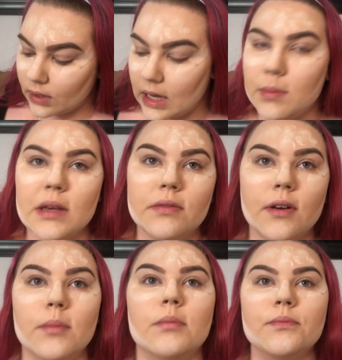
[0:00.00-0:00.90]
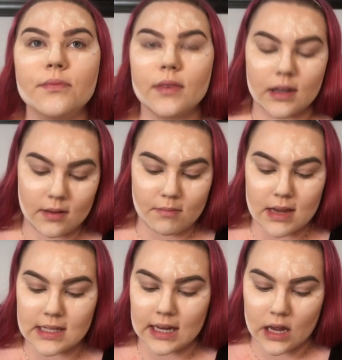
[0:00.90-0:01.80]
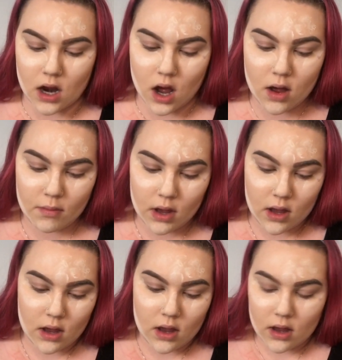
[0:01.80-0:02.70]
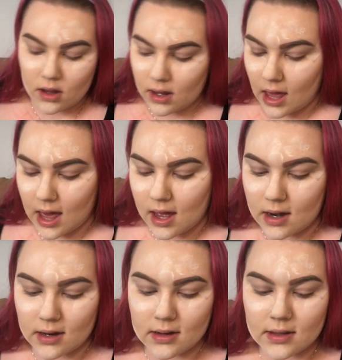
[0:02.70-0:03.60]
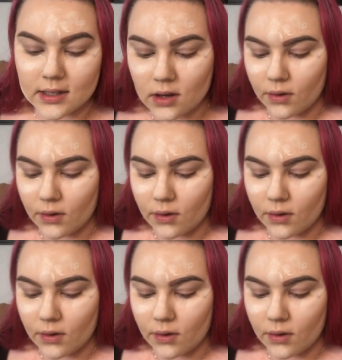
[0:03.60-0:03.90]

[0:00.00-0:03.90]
keep me from messing it up. And this